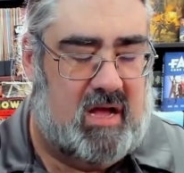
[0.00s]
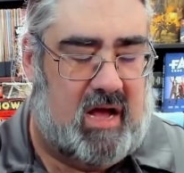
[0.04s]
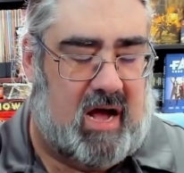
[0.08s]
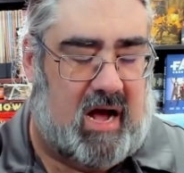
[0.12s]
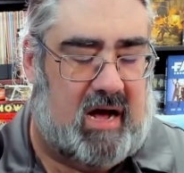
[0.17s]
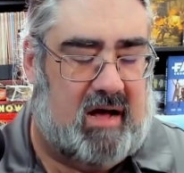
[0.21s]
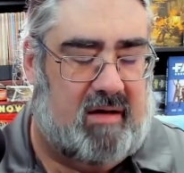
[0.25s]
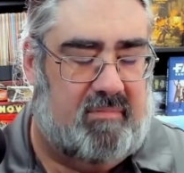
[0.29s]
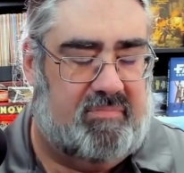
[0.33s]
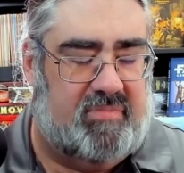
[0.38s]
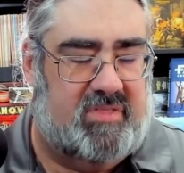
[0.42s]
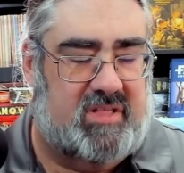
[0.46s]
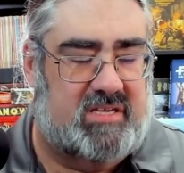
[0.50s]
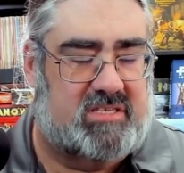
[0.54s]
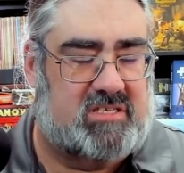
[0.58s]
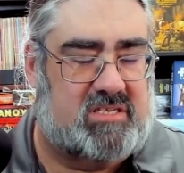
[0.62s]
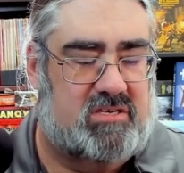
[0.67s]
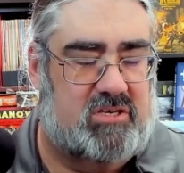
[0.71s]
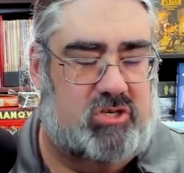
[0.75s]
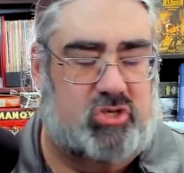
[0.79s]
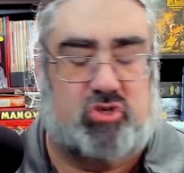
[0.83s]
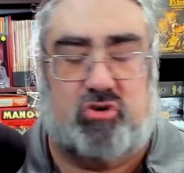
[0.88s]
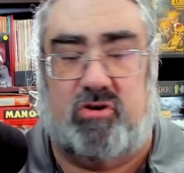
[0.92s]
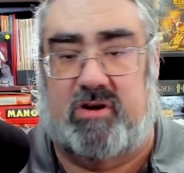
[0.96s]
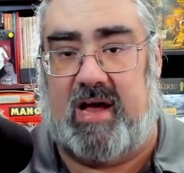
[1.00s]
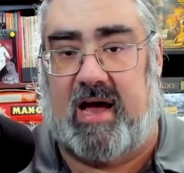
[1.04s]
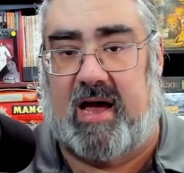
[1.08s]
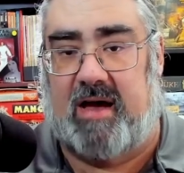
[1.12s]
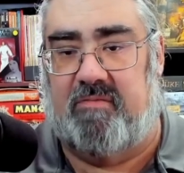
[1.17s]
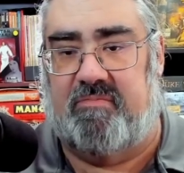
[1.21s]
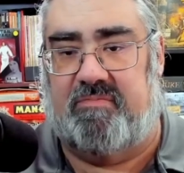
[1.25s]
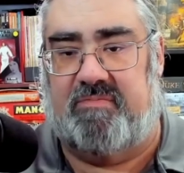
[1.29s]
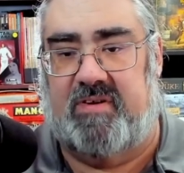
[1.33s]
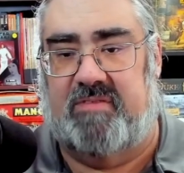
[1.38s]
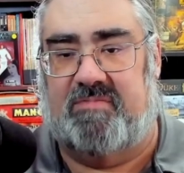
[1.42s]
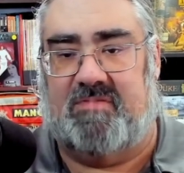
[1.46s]
Um, this should
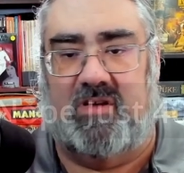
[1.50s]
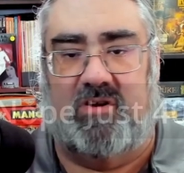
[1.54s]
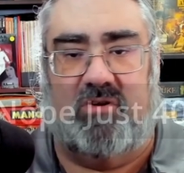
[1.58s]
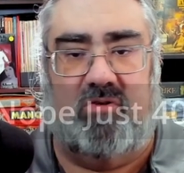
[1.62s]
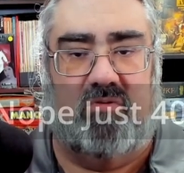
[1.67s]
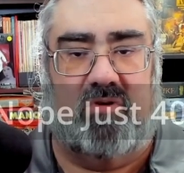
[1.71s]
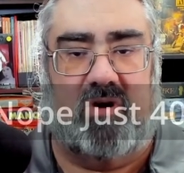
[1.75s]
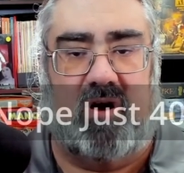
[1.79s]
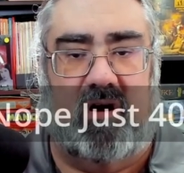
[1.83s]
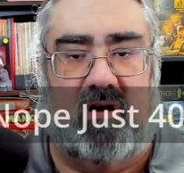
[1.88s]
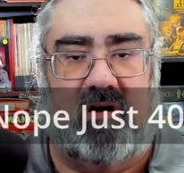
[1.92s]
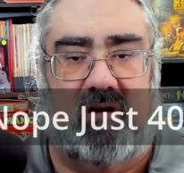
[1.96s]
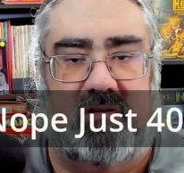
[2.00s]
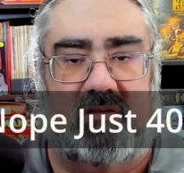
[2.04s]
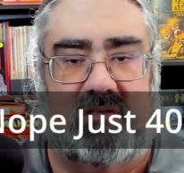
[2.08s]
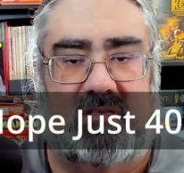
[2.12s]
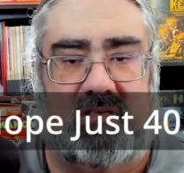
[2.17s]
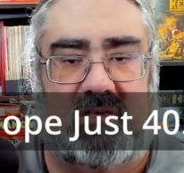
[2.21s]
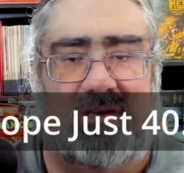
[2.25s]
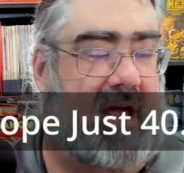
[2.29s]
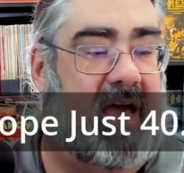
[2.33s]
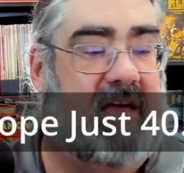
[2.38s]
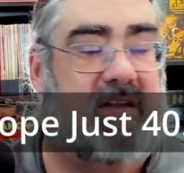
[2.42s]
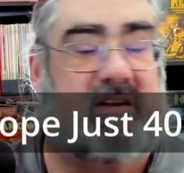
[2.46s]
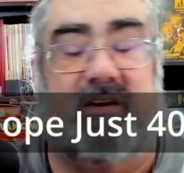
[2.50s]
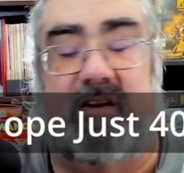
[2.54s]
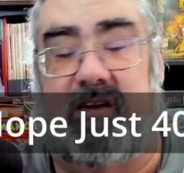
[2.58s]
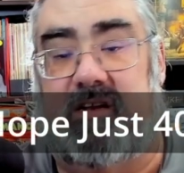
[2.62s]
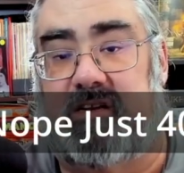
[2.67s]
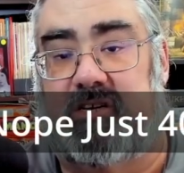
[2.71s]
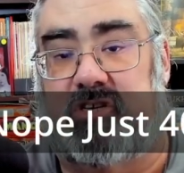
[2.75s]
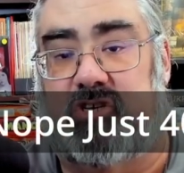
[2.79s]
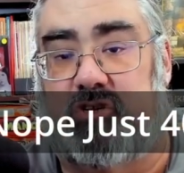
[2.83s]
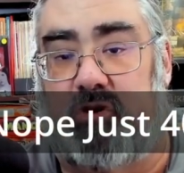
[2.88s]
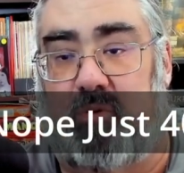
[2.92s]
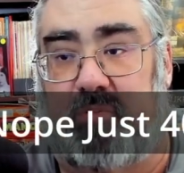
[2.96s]
have 50 new cards and an
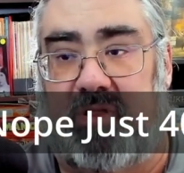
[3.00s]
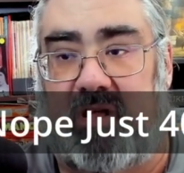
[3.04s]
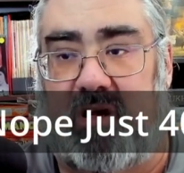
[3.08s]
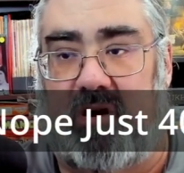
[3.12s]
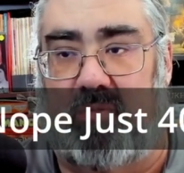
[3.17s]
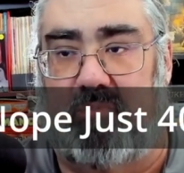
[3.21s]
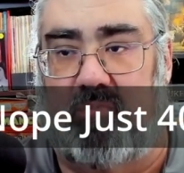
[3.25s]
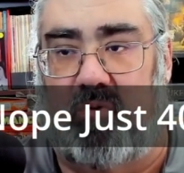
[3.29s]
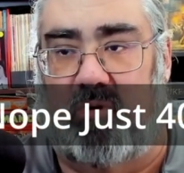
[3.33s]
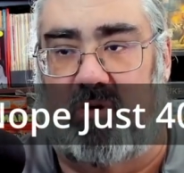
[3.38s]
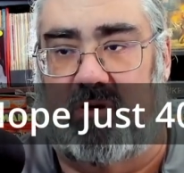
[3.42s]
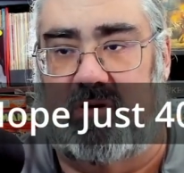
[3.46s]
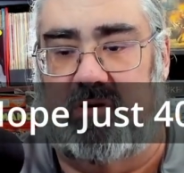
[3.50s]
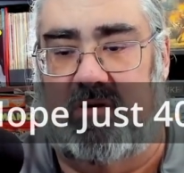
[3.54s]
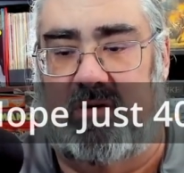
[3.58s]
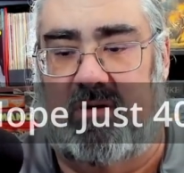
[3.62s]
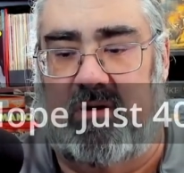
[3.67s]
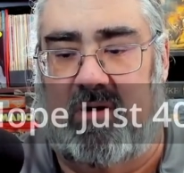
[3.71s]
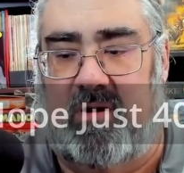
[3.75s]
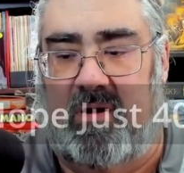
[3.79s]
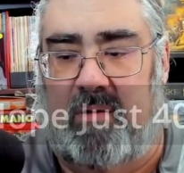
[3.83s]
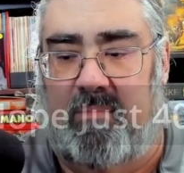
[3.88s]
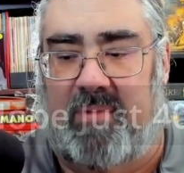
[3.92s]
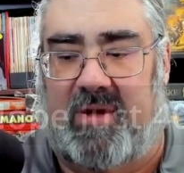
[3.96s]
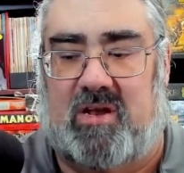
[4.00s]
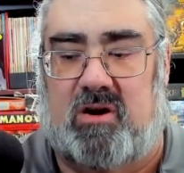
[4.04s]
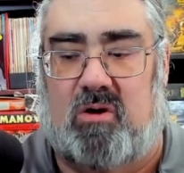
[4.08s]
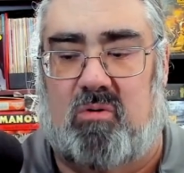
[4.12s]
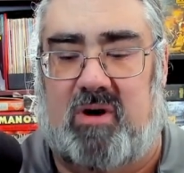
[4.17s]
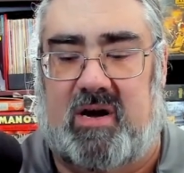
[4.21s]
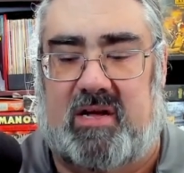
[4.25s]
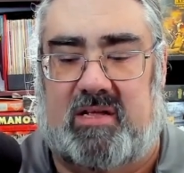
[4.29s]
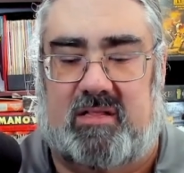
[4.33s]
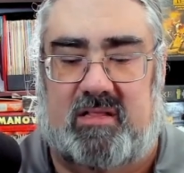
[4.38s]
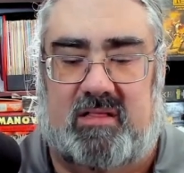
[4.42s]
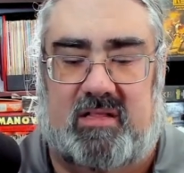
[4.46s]
additional player board. But you know
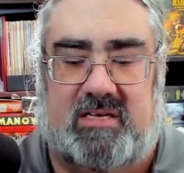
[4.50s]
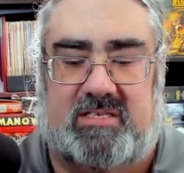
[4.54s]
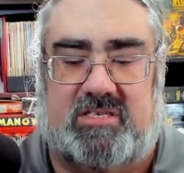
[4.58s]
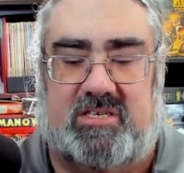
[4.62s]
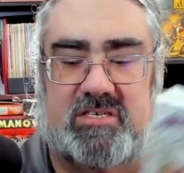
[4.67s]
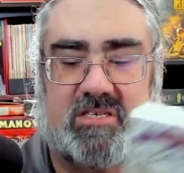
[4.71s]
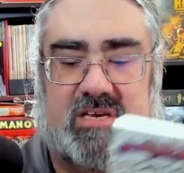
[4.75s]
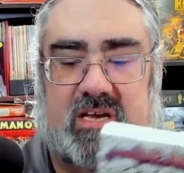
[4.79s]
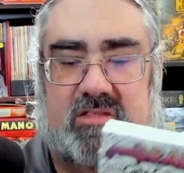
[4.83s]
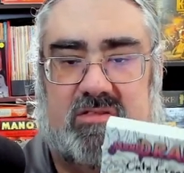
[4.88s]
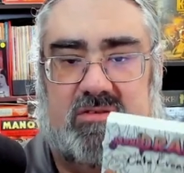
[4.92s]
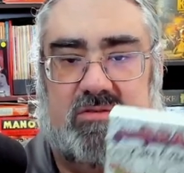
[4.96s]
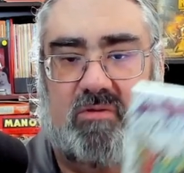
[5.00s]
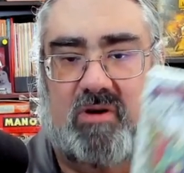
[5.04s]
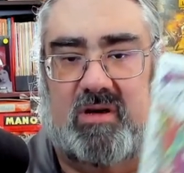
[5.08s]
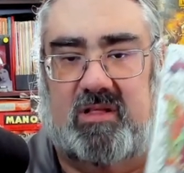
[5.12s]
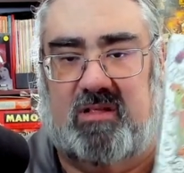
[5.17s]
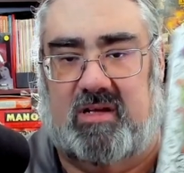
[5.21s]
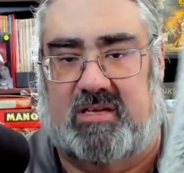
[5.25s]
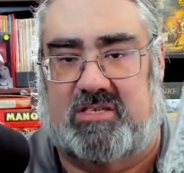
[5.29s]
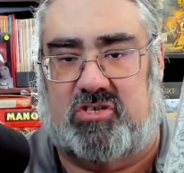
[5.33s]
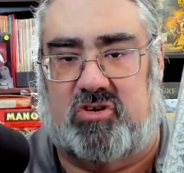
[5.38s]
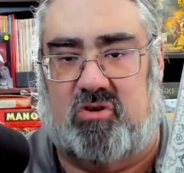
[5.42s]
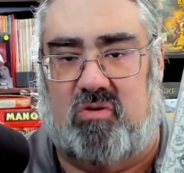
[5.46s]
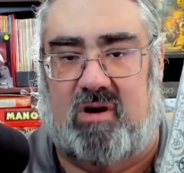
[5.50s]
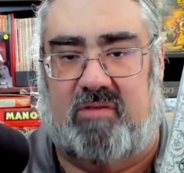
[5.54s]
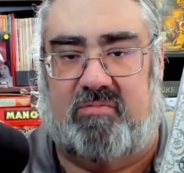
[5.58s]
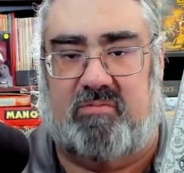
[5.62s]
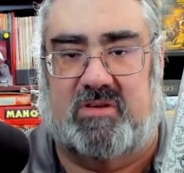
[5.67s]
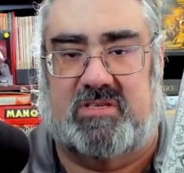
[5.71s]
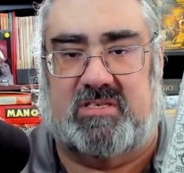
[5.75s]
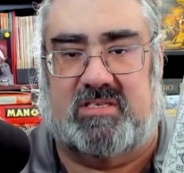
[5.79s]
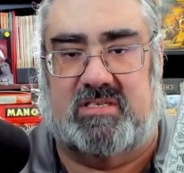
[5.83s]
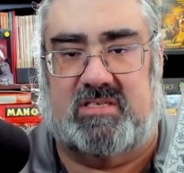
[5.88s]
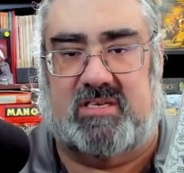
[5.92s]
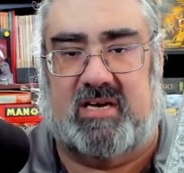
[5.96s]
what? Let's just get to it. Let's show
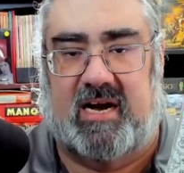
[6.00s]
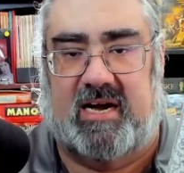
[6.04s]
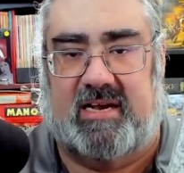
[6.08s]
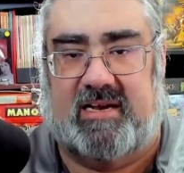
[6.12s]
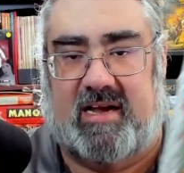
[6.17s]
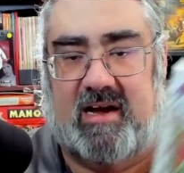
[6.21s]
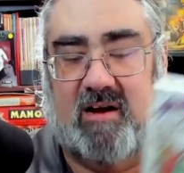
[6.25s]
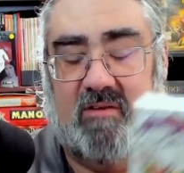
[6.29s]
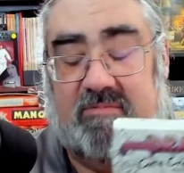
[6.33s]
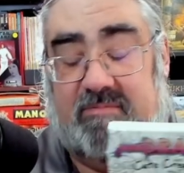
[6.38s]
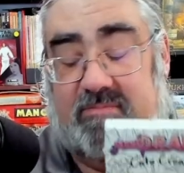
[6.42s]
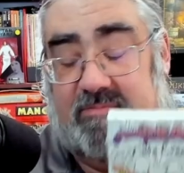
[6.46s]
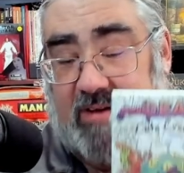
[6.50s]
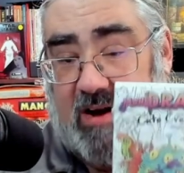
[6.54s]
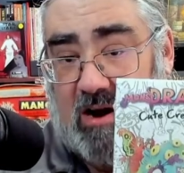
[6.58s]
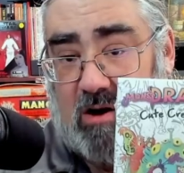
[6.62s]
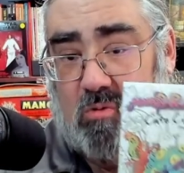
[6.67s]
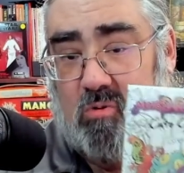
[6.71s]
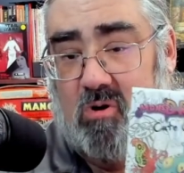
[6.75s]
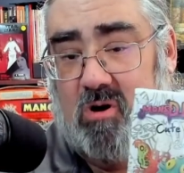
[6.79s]
off what's inside now. Fair